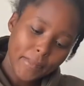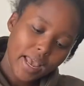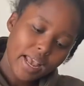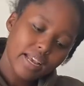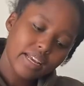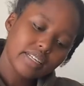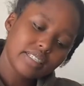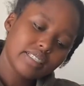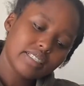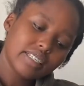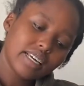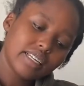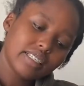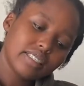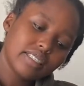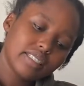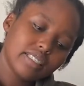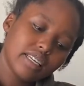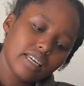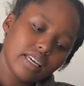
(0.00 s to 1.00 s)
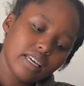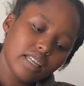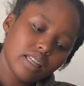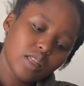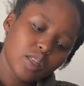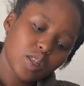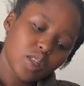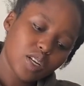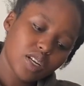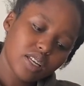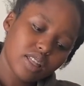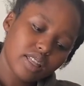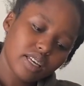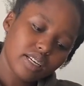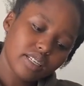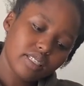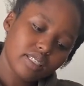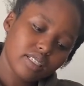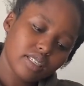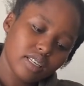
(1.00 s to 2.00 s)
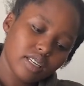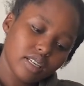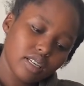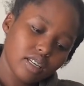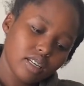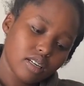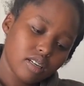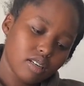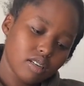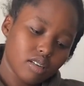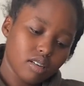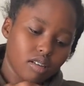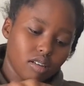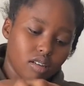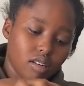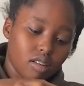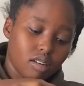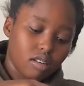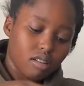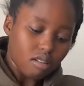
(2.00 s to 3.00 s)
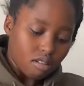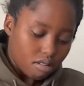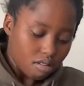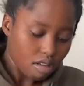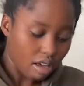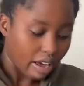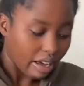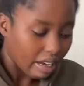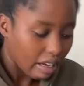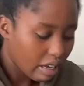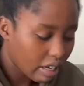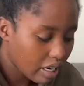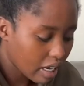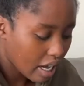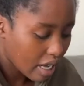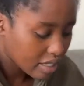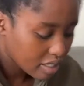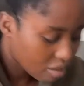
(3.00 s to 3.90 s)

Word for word: it's a T313 and has a